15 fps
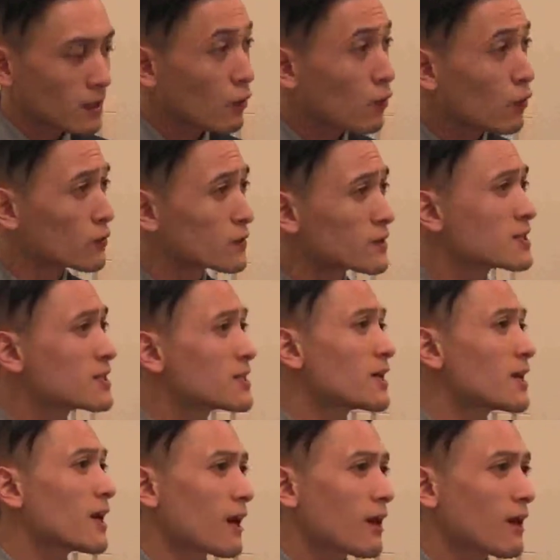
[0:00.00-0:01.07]
called
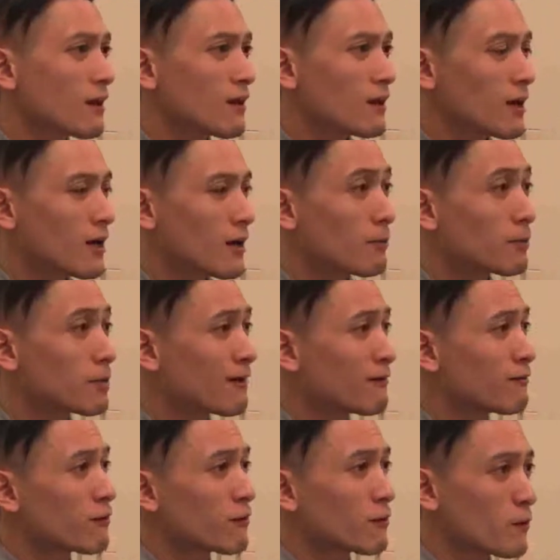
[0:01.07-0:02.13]
CA
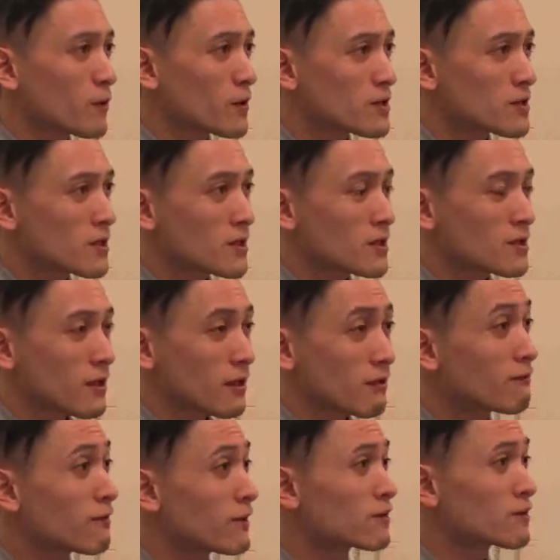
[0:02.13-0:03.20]
platform, which is a
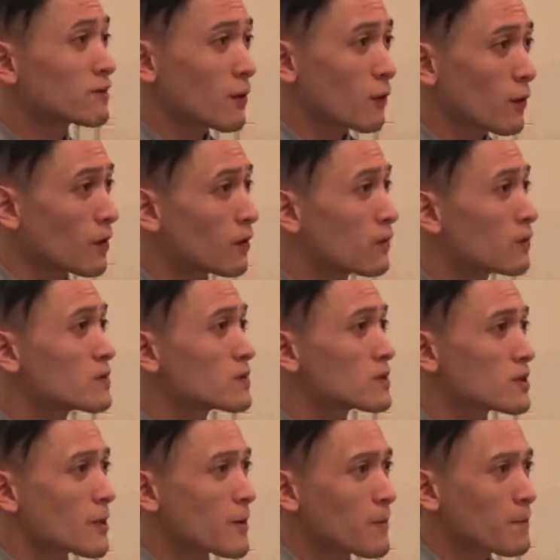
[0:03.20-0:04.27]
vendor that we
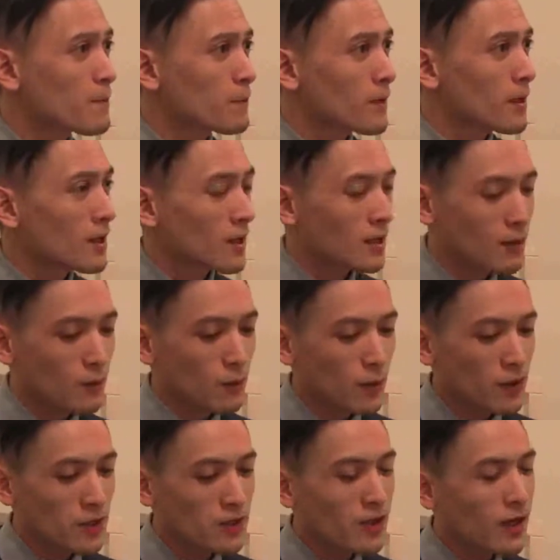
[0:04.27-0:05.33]
use,
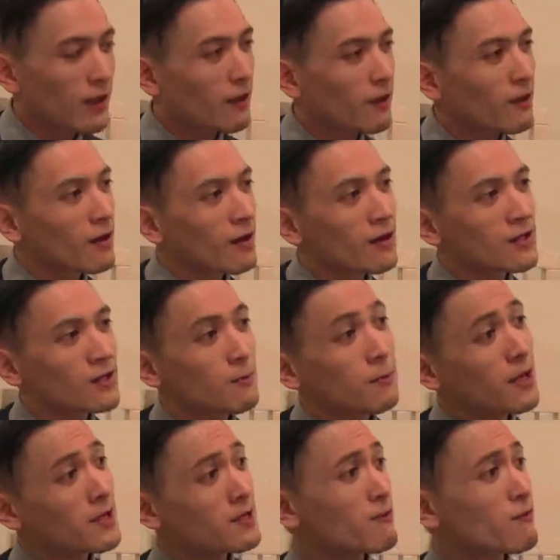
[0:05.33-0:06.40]
which they
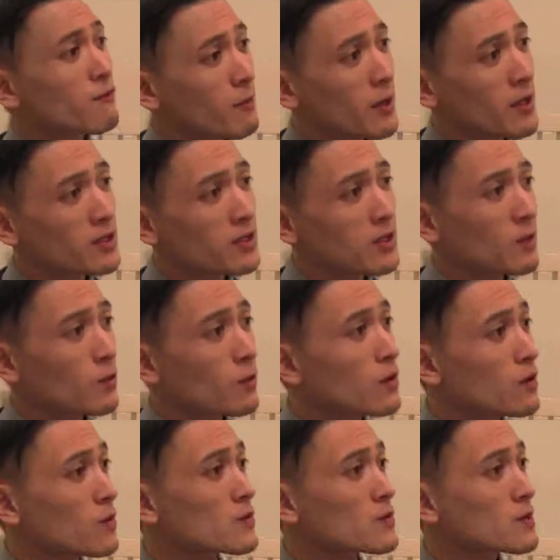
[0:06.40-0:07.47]
supply us information. We
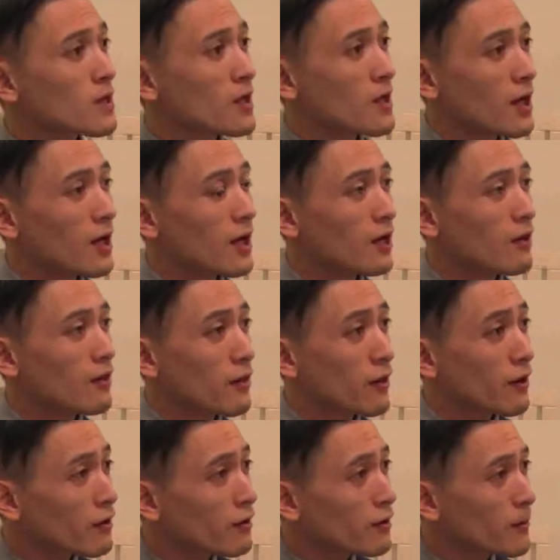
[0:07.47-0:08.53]
use
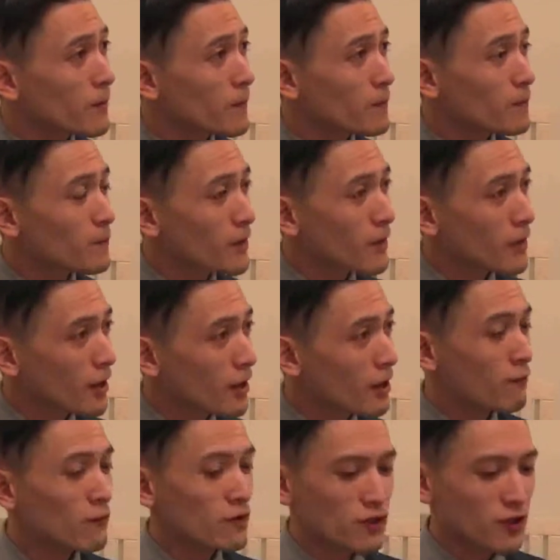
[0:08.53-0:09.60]
their
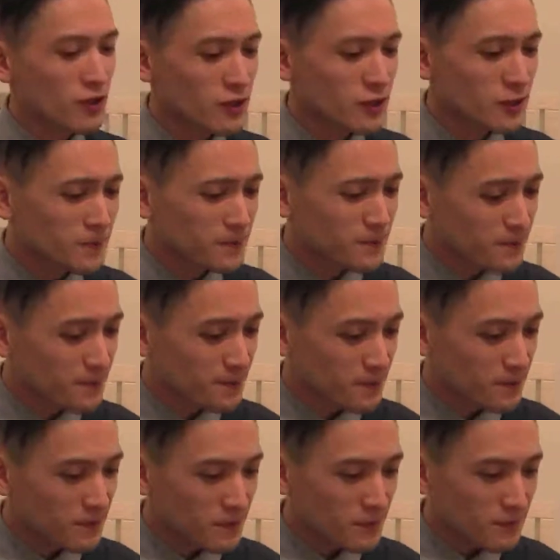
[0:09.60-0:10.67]
infrastructure,
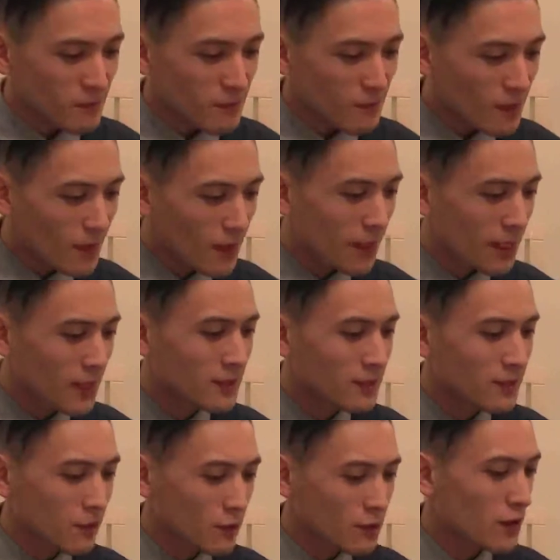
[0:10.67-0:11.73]

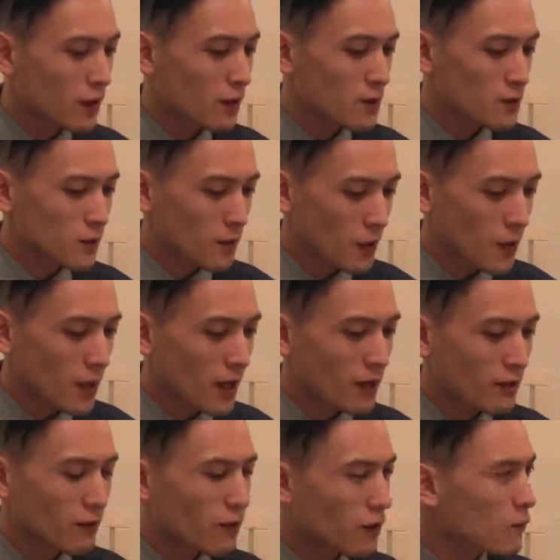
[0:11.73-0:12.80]
and those skills
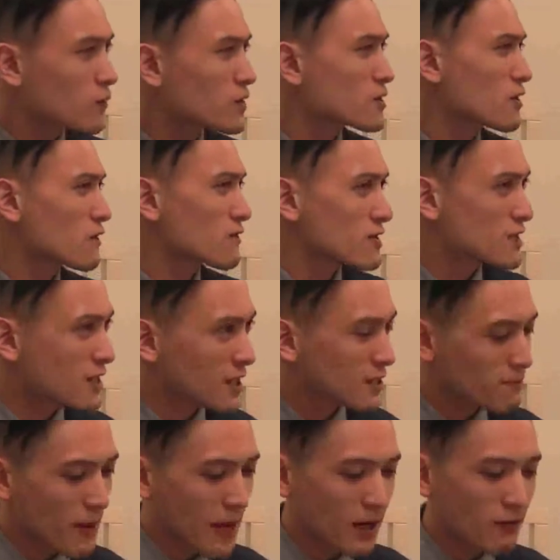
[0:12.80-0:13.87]
required, with service
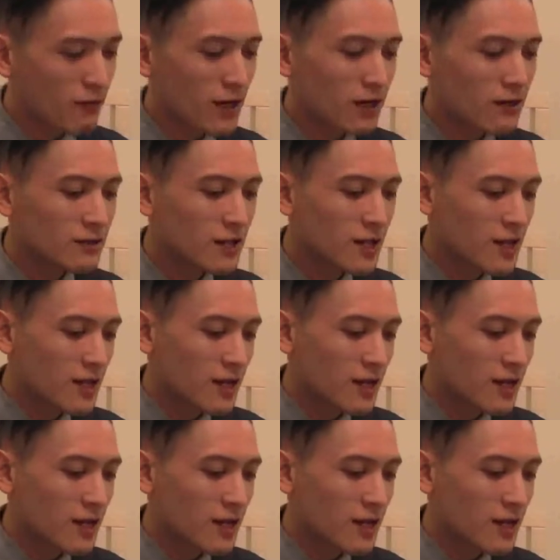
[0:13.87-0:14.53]
desk background,